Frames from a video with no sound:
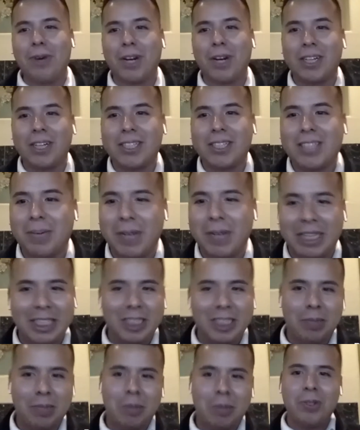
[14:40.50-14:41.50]
works. I mean, I
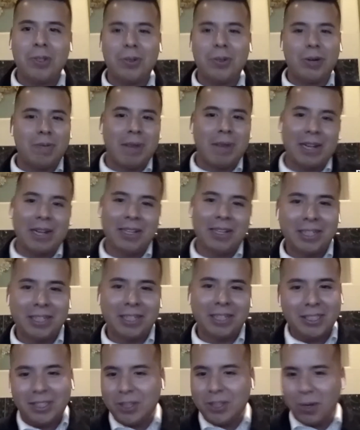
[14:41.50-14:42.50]
see some people doing
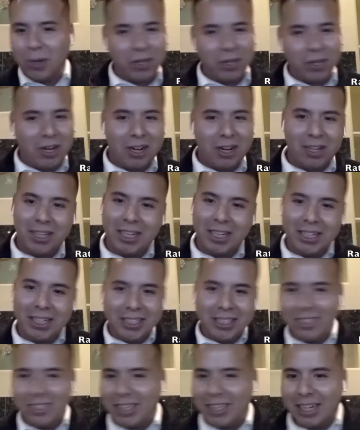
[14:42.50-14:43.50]
mailers, cold
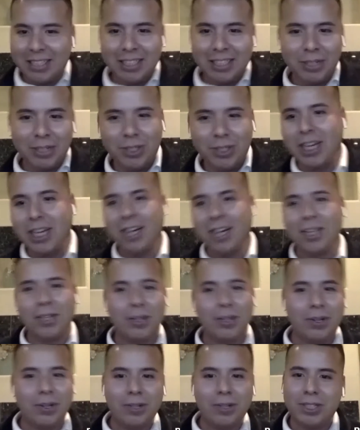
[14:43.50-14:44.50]
calling, texting. You just gotta
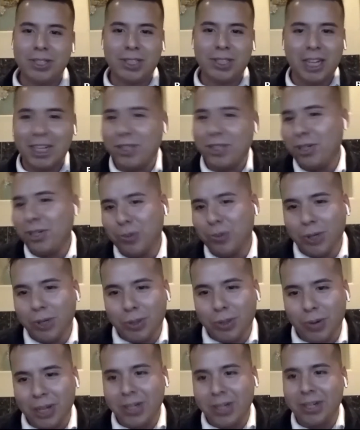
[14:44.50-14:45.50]
do, just gotta choose
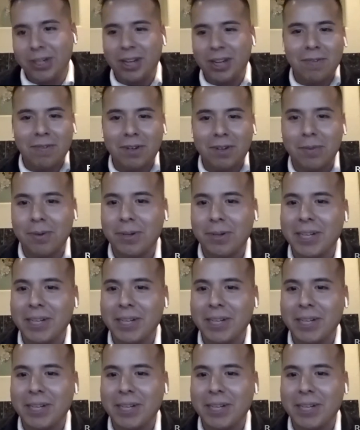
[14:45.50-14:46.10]
which one you're comfortable